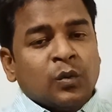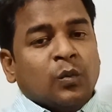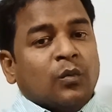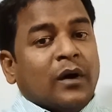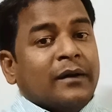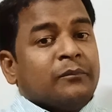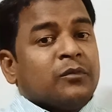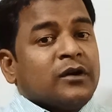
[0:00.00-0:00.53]

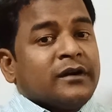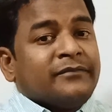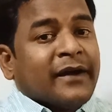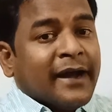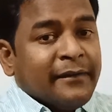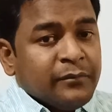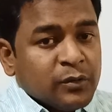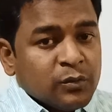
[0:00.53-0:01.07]

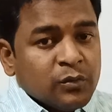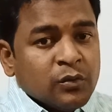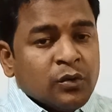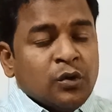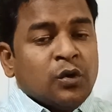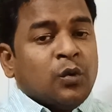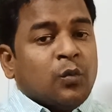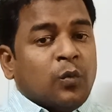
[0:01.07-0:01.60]
1.52,
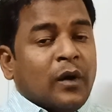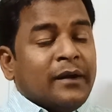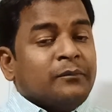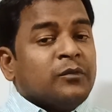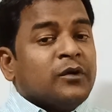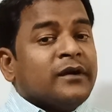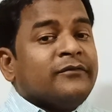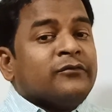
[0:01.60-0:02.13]

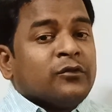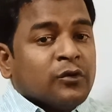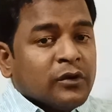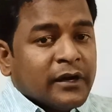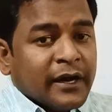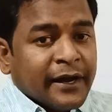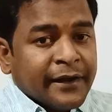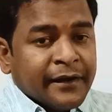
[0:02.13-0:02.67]

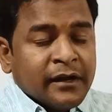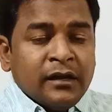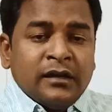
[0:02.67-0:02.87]
1.49,